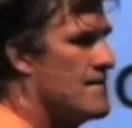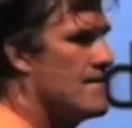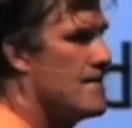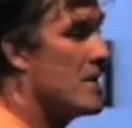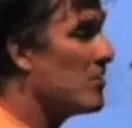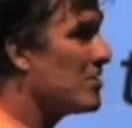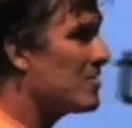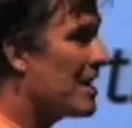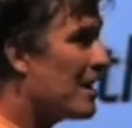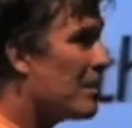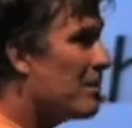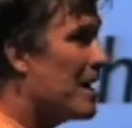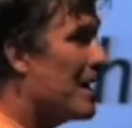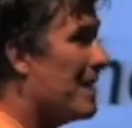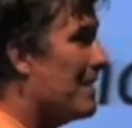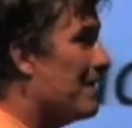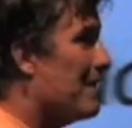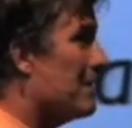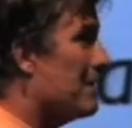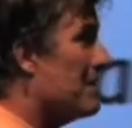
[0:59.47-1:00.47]
We don't tell them
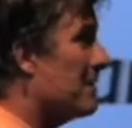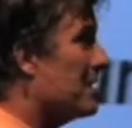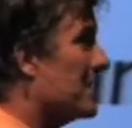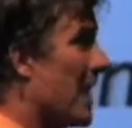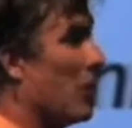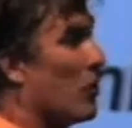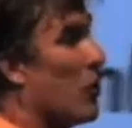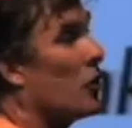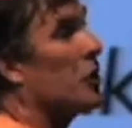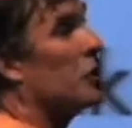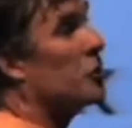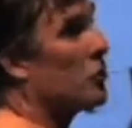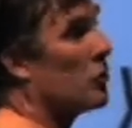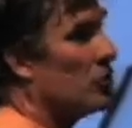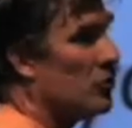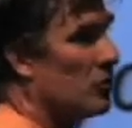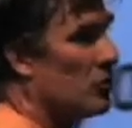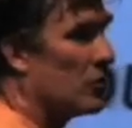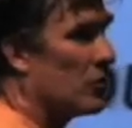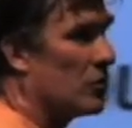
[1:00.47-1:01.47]
tell the
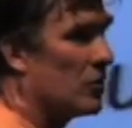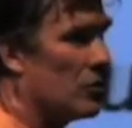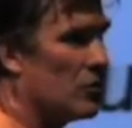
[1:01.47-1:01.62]
truth.